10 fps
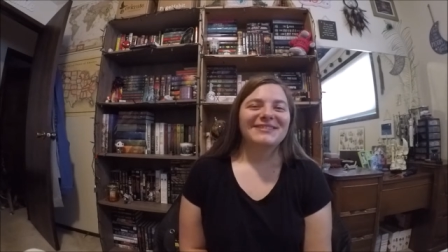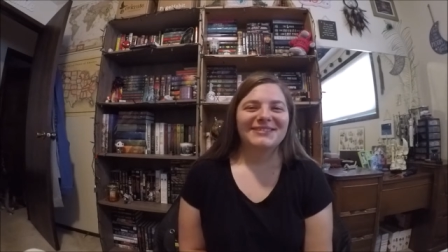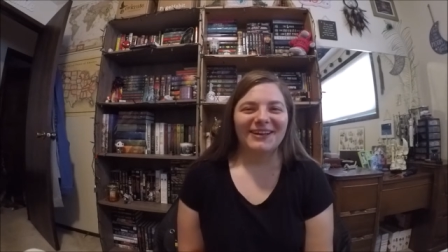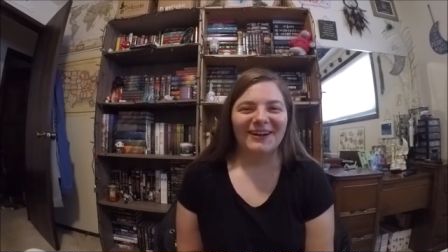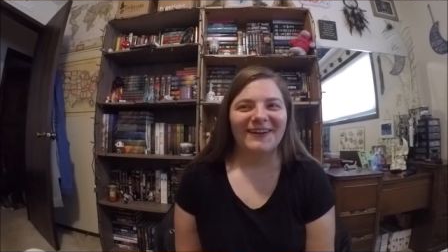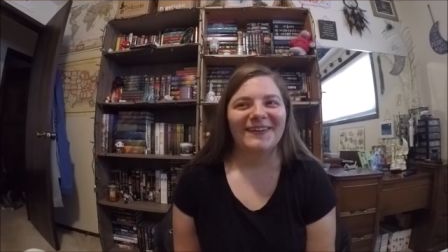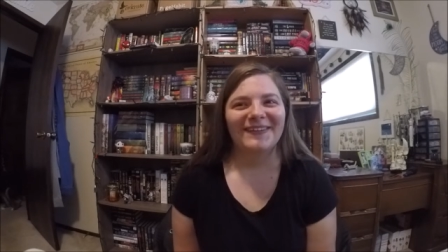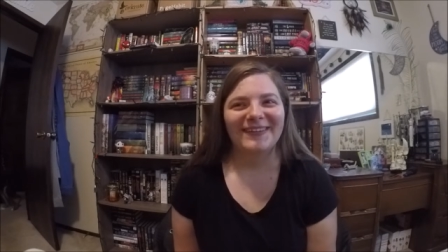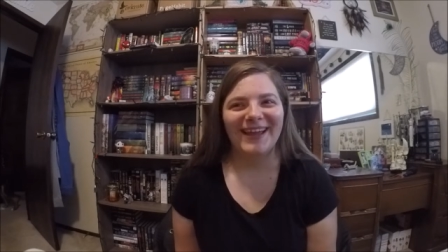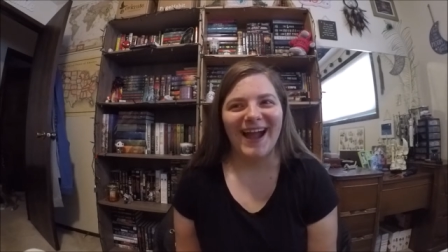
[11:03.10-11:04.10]

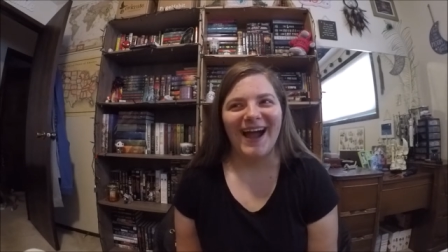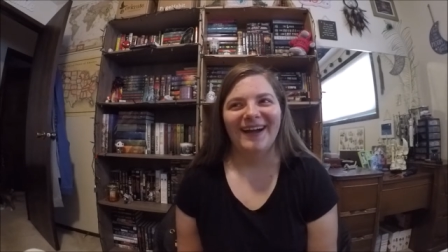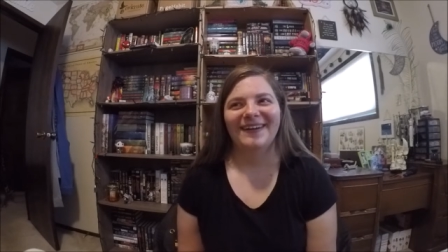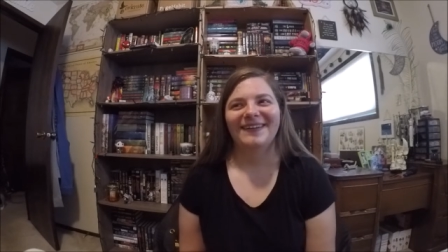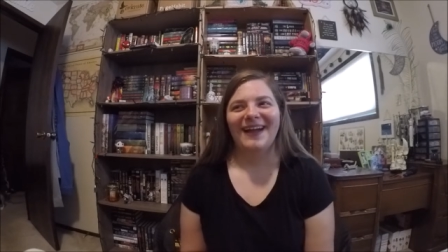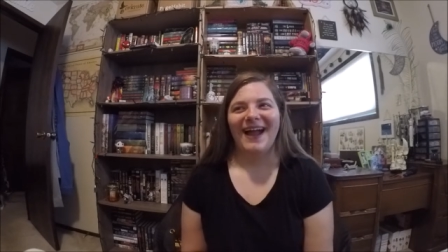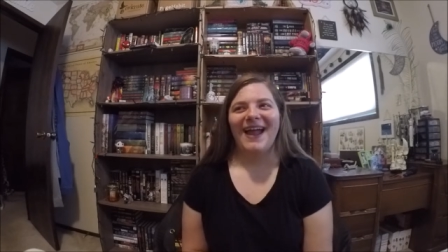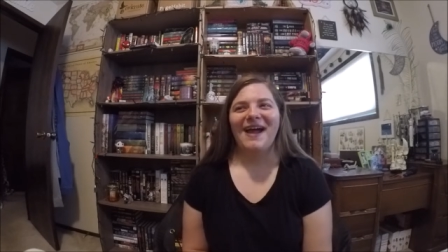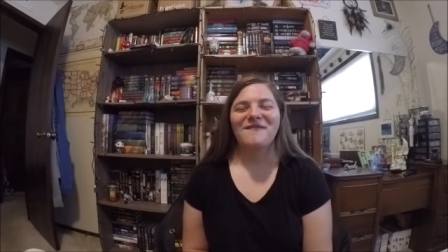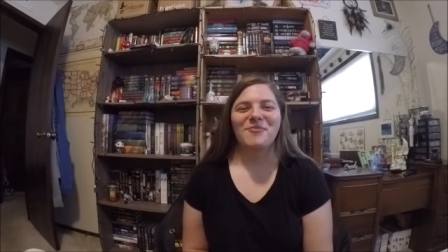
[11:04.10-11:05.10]
So, yeah, I
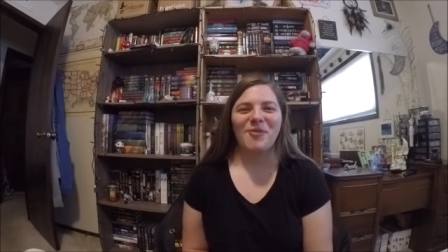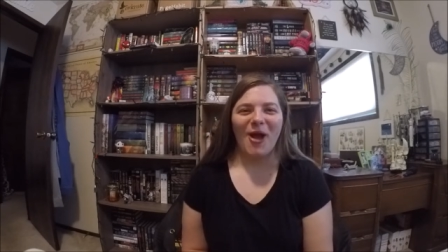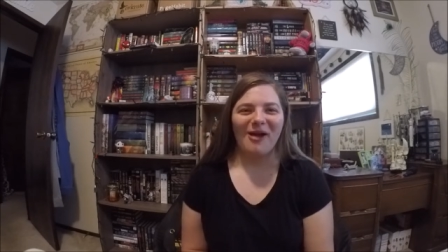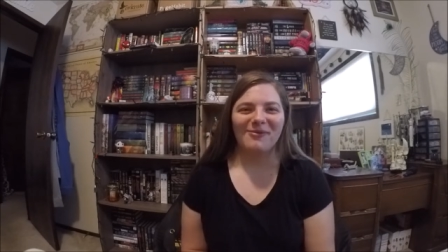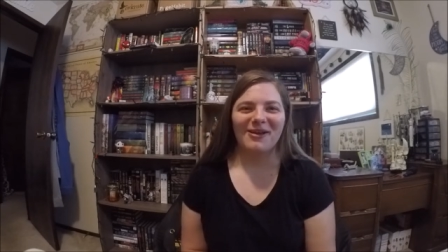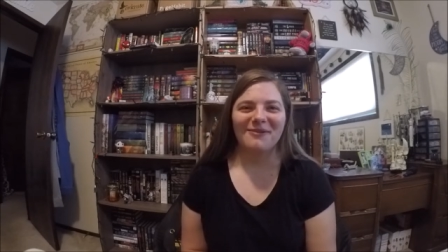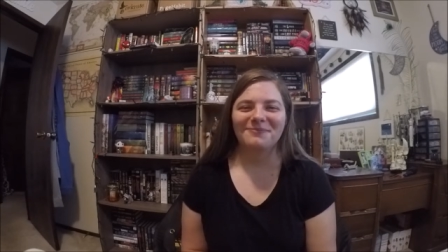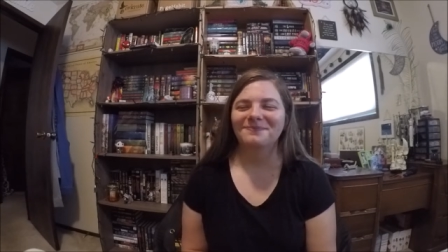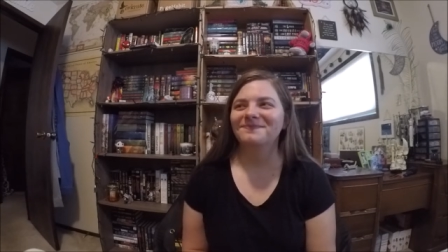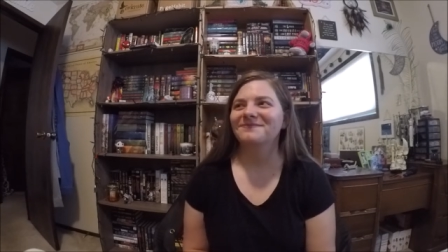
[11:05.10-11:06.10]
have a
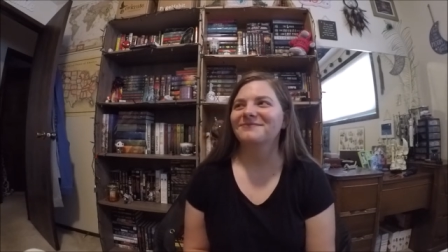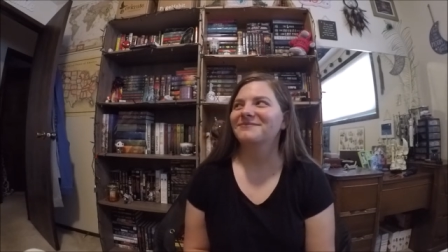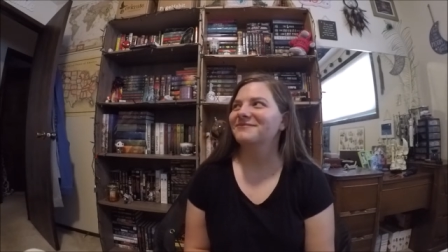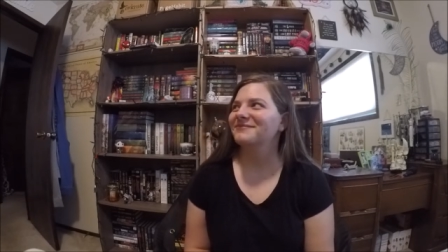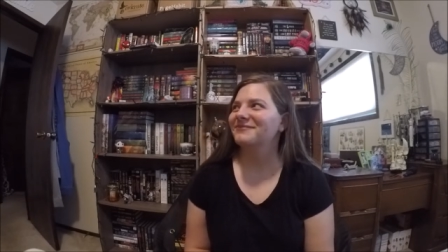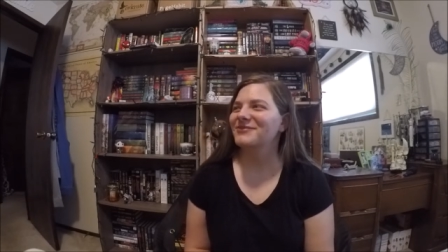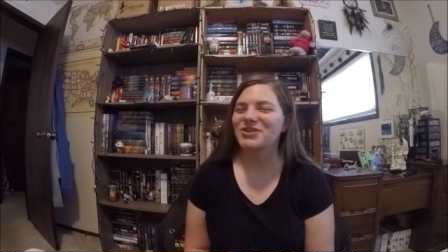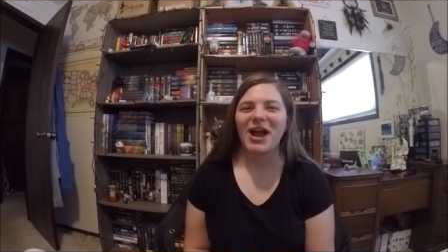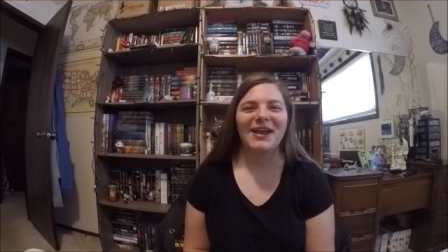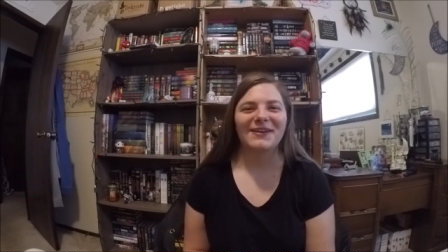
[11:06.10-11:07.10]
problem
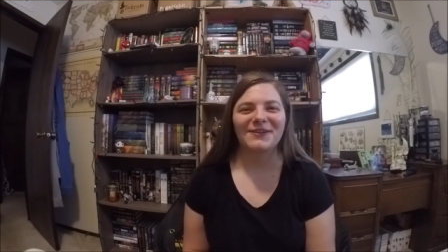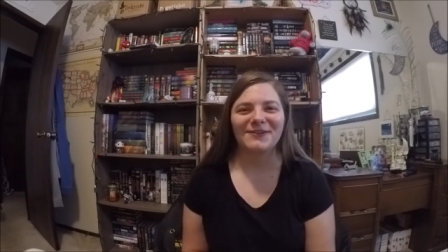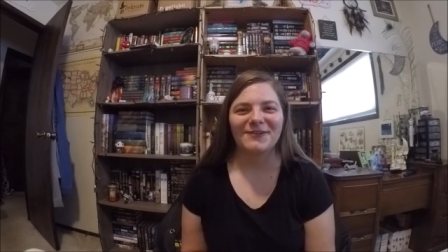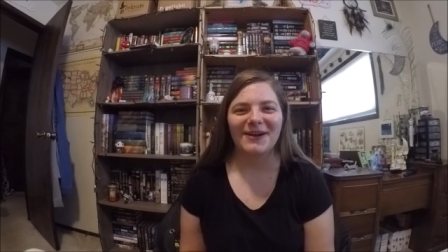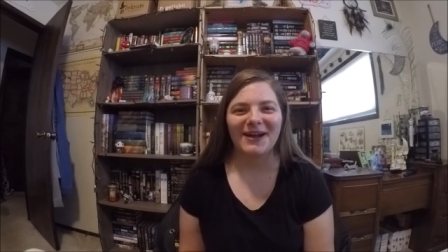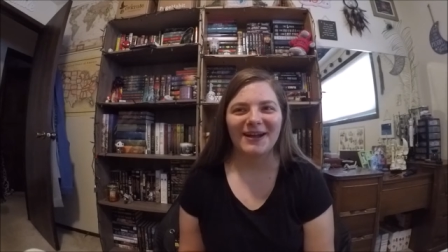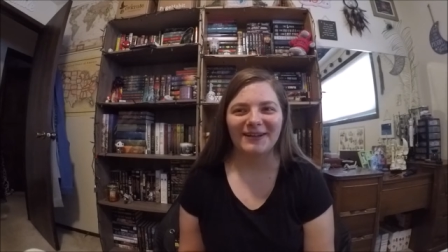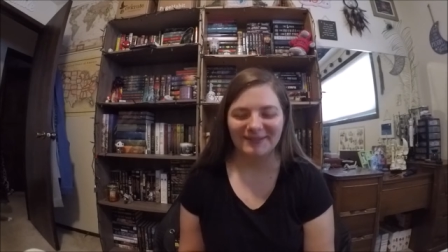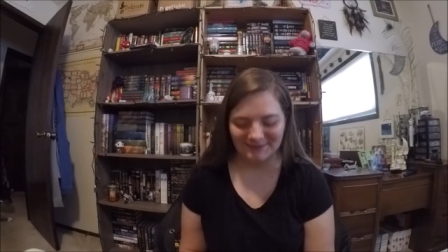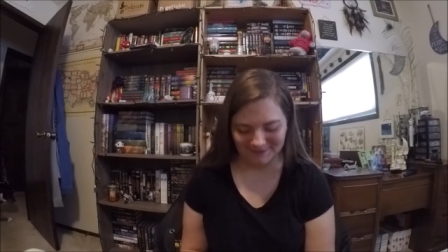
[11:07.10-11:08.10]
trying to uh,
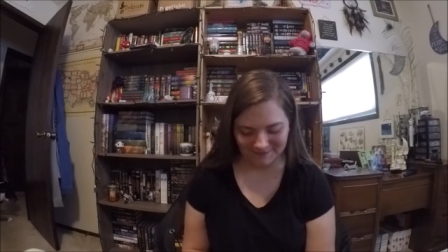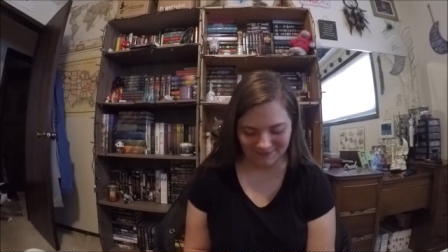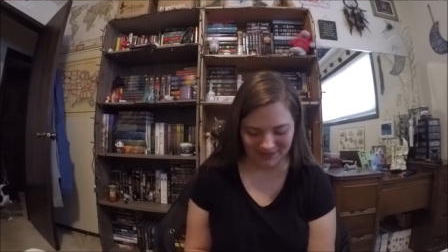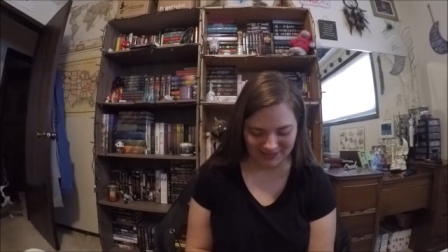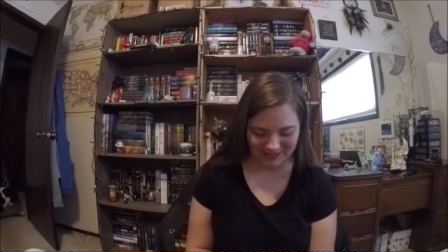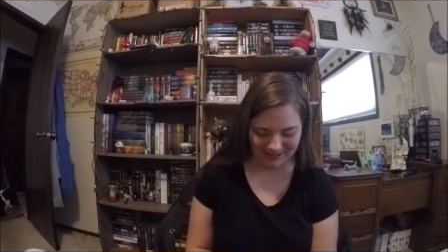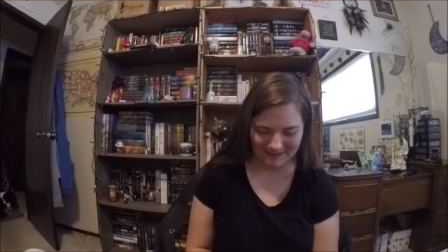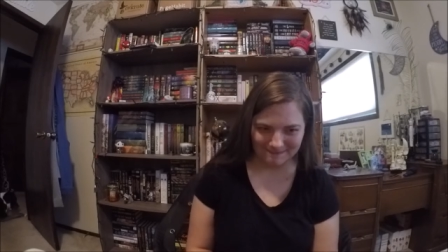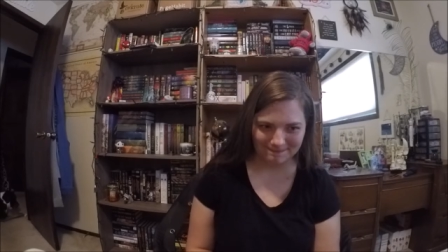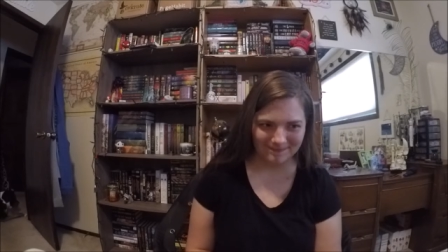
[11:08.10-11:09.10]
fix it.
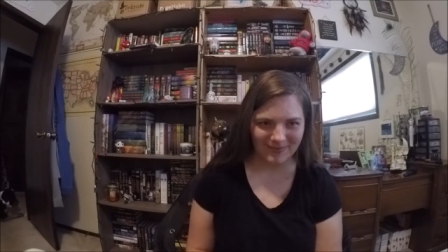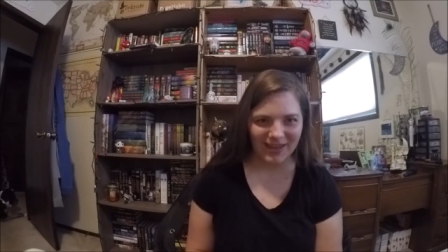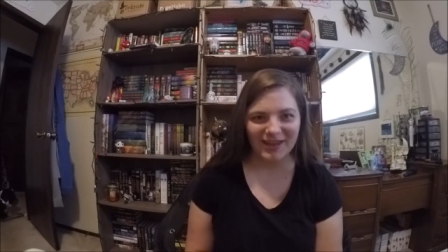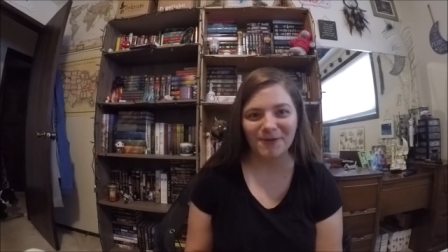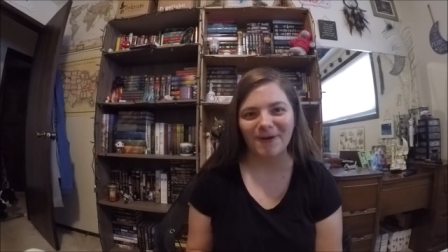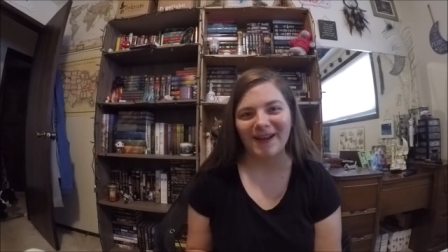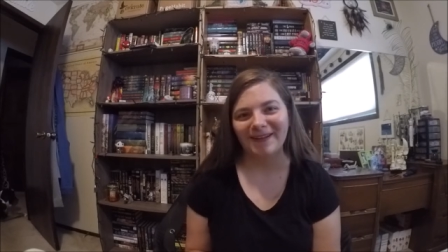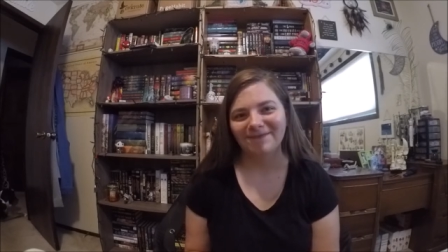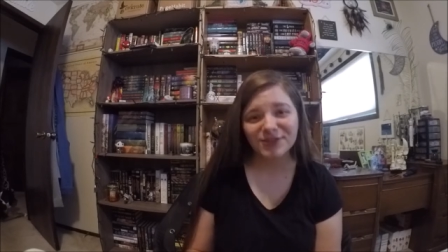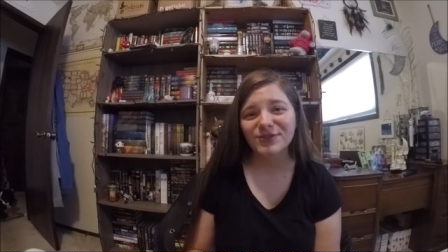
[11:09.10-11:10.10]
Anyway,
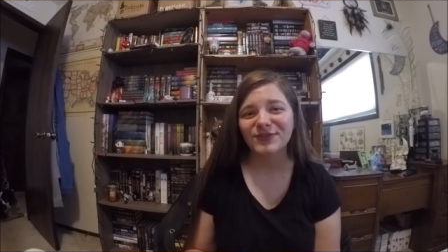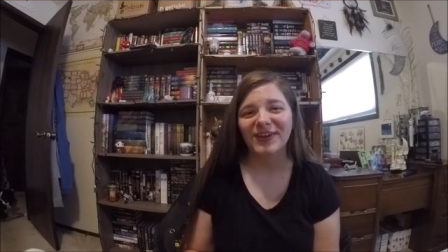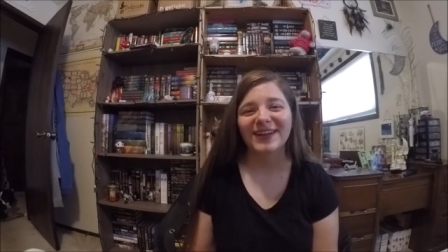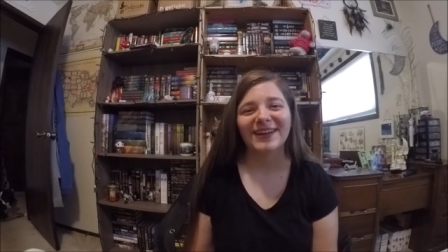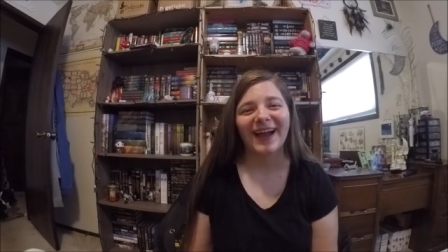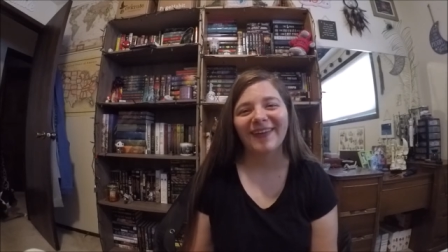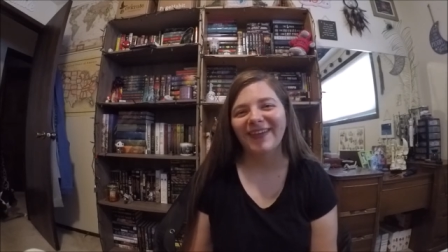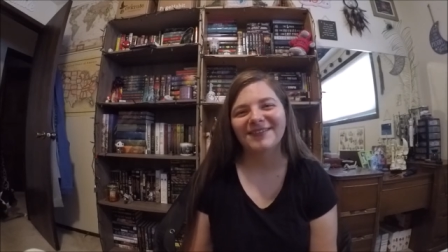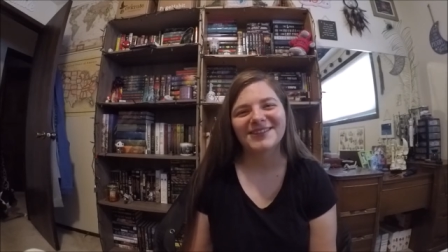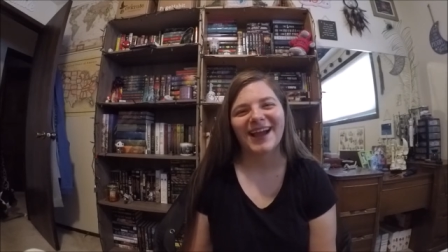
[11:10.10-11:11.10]
this was fun. I
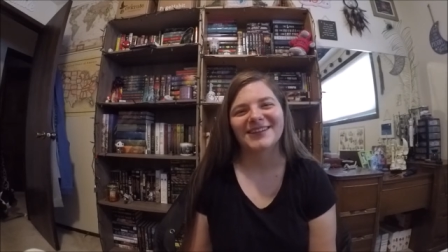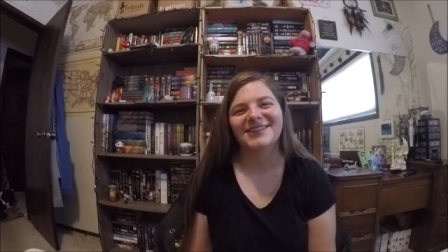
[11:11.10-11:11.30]
love tags.